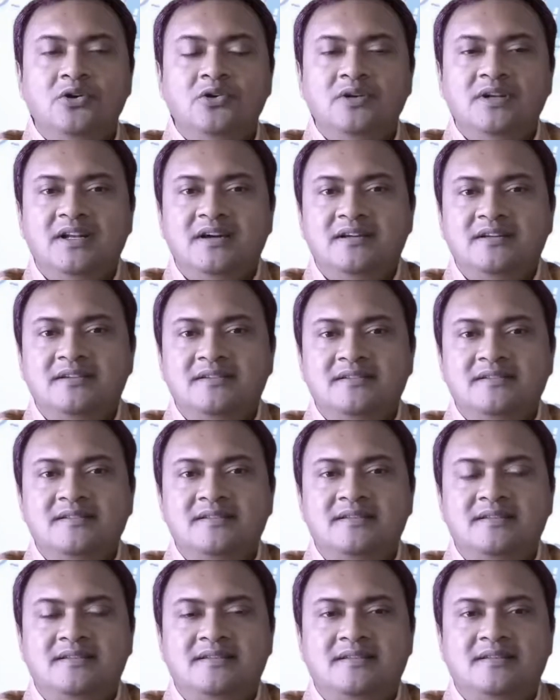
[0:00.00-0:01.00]

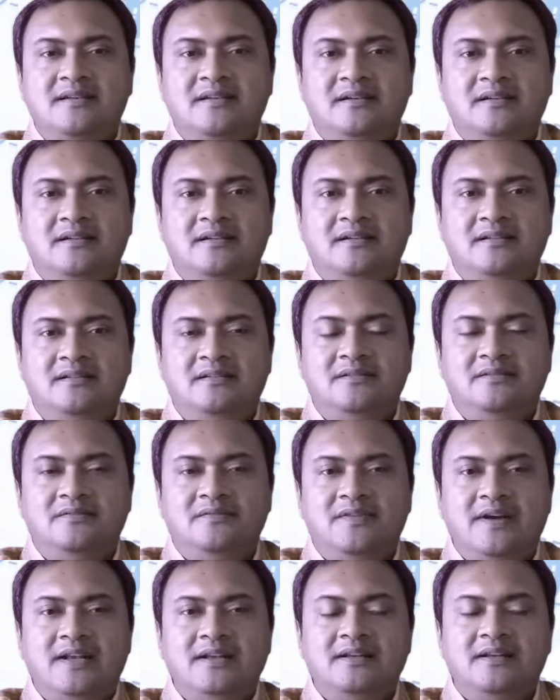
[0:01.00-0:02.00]
learners.
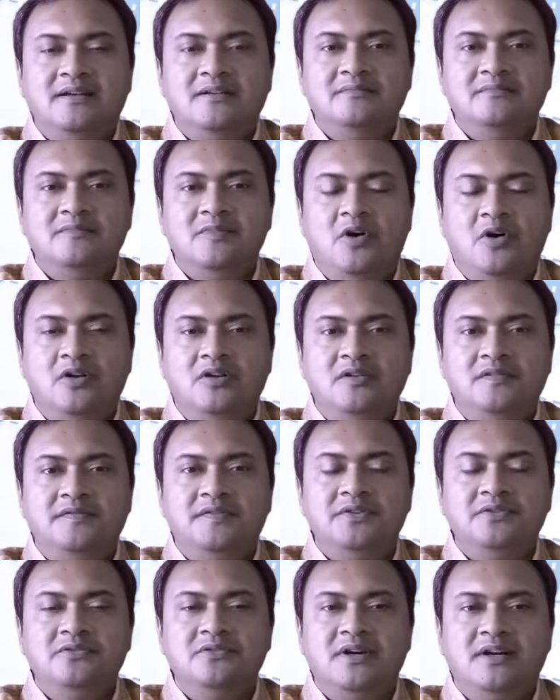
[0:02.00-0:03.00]
Welcome all of
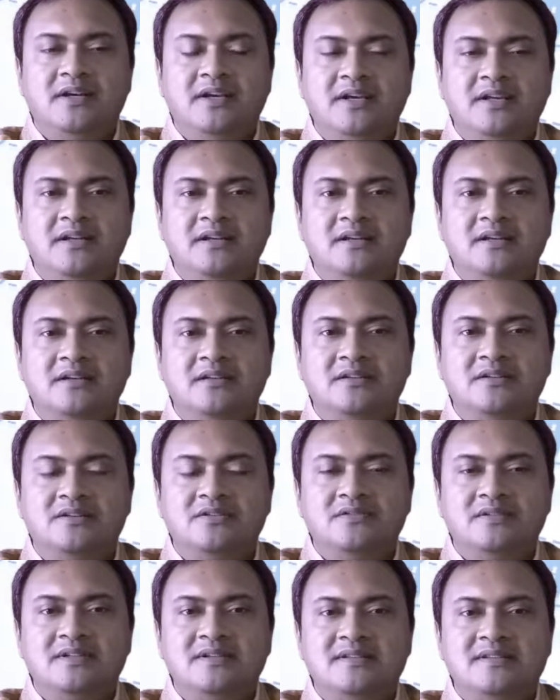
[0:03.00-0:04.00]
you again
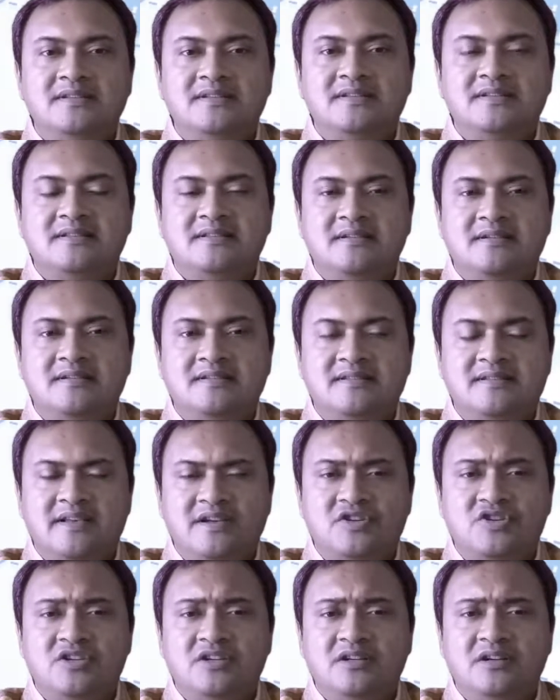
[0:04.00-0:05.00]
to this
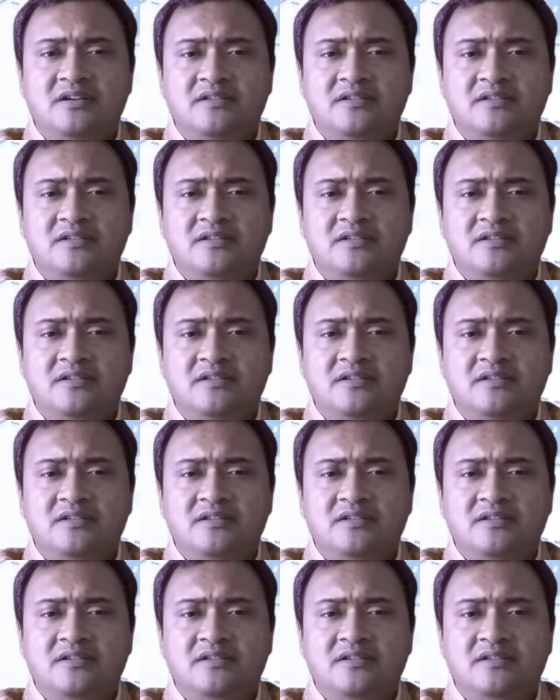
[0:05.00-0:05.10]
session on